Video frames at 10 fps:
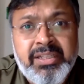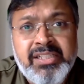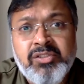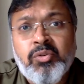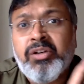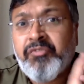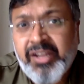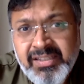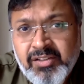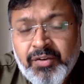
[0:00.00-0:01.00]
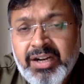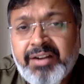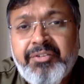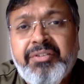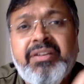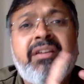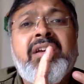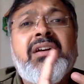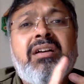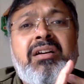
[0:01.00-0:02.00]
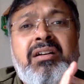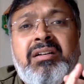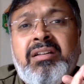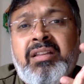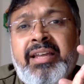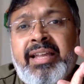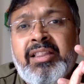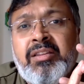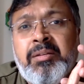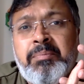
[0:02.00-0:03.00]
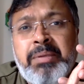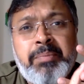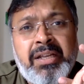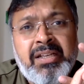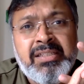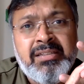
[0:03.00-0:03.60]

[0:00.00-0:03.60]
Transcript: there is no defense of our country, the health, people are,